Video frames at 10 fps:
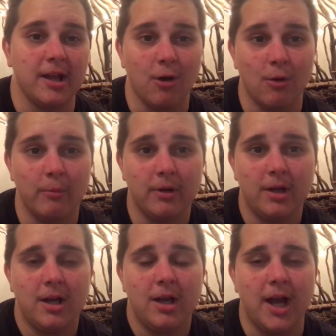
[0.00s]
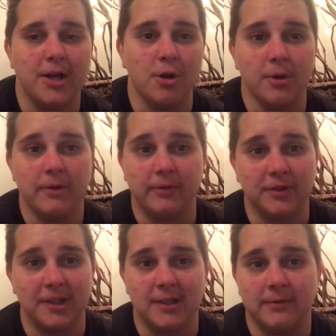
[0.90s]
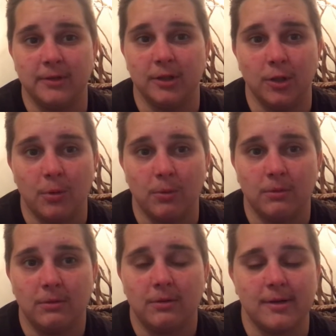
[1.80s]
to help. I know what it feels like to feel alone.